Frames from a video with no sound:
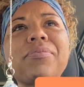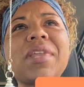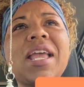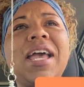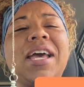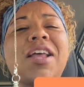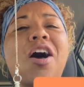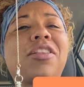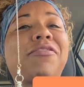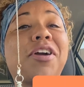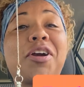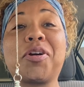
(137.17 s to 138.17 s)
and all
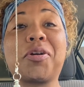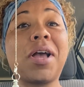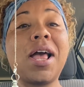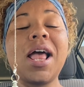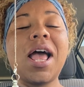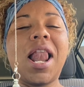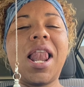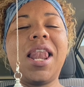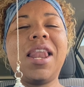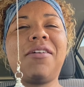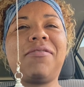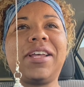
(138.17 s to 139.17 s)
of her
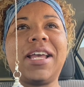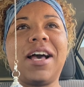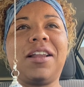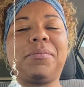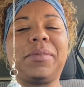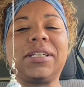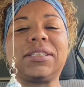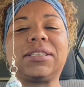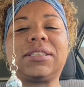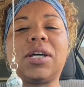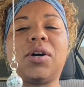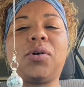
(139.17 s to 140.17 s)
lovely elements.
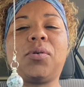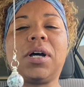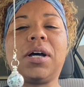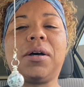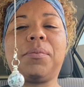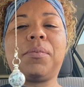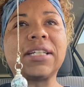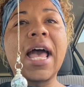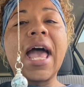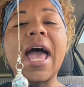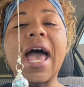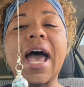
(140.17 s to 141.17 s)
So
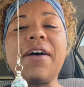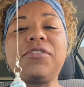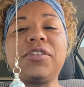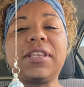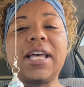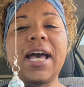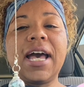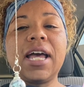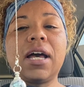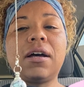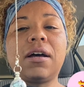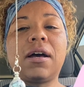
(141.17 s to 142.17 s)
after
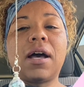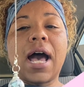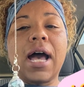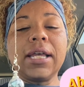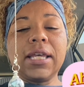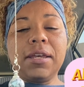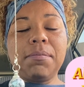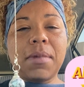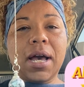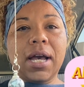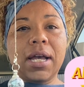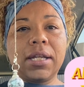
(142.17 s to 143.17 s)
that, I keep
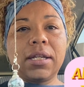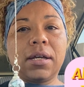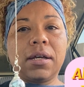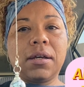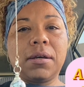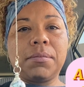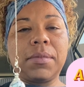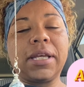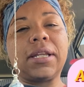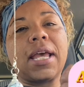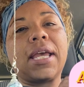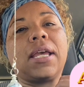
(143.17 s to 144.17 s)
mine
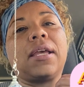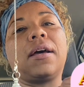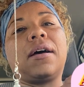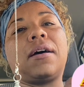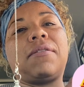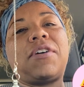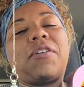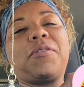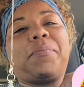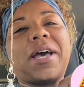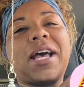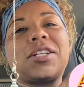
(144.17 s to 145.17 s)
in a
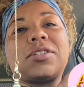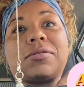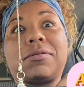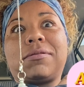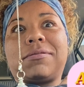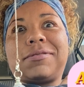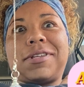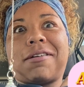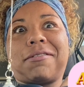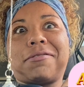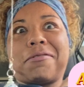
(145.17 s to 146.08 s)
velvet patch. Y'all gonna know